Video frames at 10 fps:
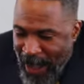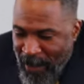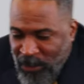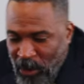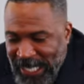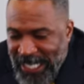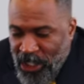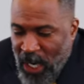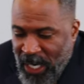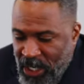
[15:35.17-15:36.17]
I'm trying to get you
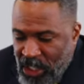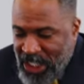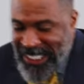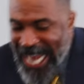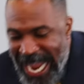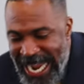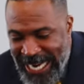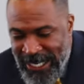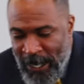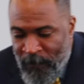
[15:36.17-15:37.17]
to
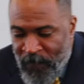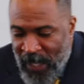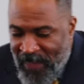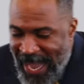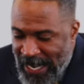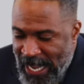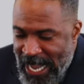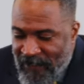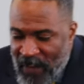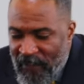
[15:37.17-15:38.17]
understand that
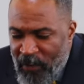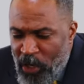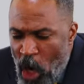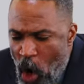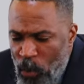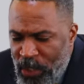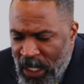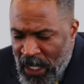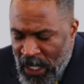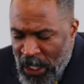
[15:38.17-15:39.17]
if you don't
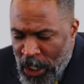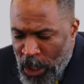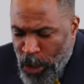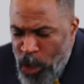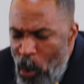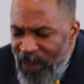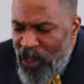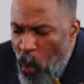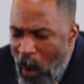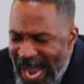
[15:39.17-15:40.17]
do it the
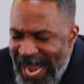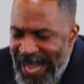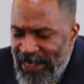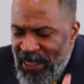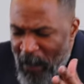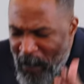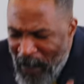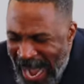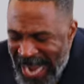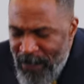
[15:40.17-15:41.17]
way the
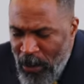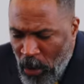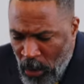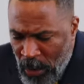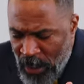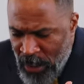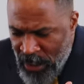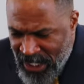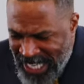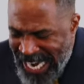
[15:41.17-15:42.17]
Bible
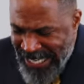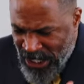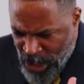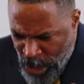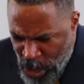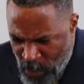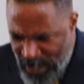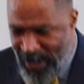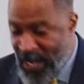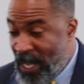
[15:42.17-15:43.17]
says to do it. The
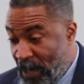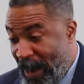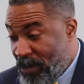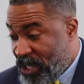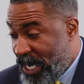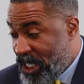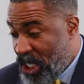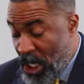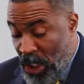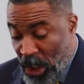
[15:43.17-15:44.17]
Bible says,
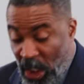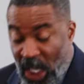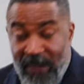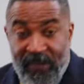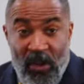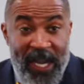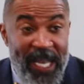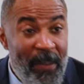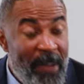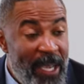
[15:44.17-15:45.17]
love your
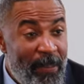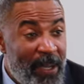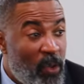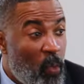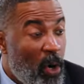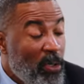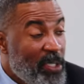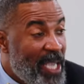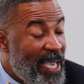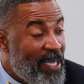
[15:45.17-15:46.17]
enemy, but the world
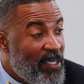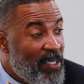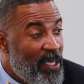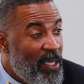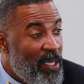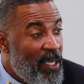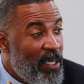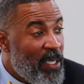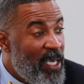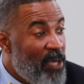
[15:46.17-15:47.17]
says,
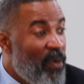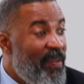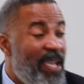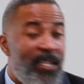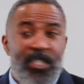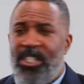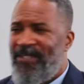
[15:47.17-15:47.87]
get revenge.